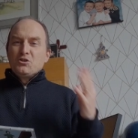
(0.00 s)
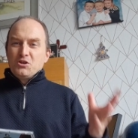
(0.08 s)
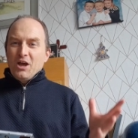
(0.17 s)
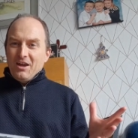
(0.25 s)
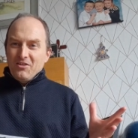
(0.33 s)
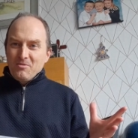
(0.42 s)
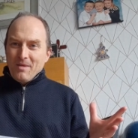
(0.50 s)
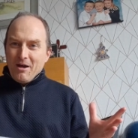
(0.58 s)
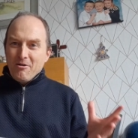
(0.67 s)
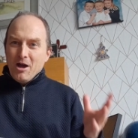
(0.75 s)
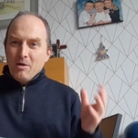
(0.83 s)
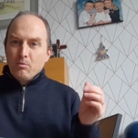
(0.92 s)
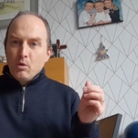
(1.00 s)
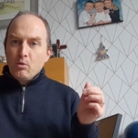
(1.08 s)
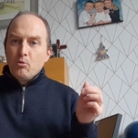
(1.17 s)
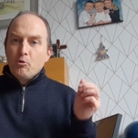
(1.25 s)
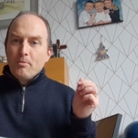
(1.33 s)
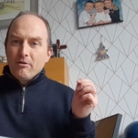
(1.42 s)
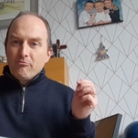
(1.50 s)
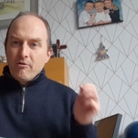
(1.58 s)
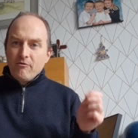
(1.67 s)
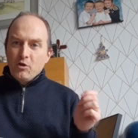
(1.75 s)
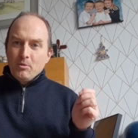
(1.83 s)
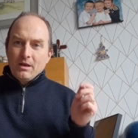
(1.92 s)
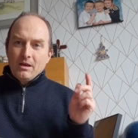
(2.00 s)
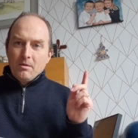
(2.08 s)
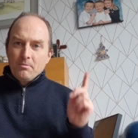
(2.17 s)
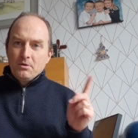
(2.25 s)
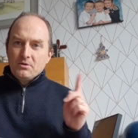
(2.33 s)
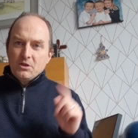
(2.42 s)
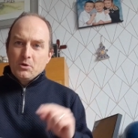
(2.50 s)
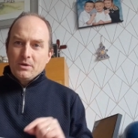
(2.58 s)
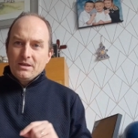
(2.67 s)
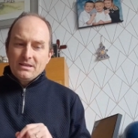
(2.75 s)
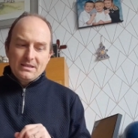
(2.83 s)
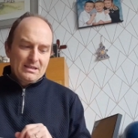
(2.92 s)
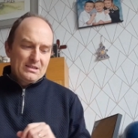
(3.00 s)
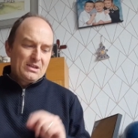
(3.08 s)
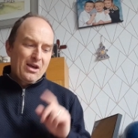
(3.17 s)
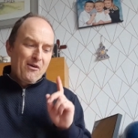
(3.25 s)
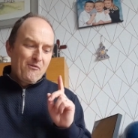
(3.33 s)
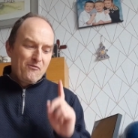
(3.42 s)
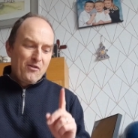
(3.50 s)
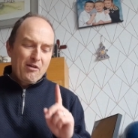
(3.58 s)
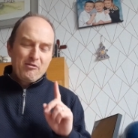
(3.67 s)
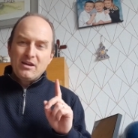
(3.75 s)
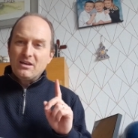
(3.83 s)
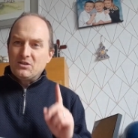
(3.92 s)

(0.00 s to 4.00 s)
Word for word: Check them out, and we will be reviewing Beauty Queen Sister very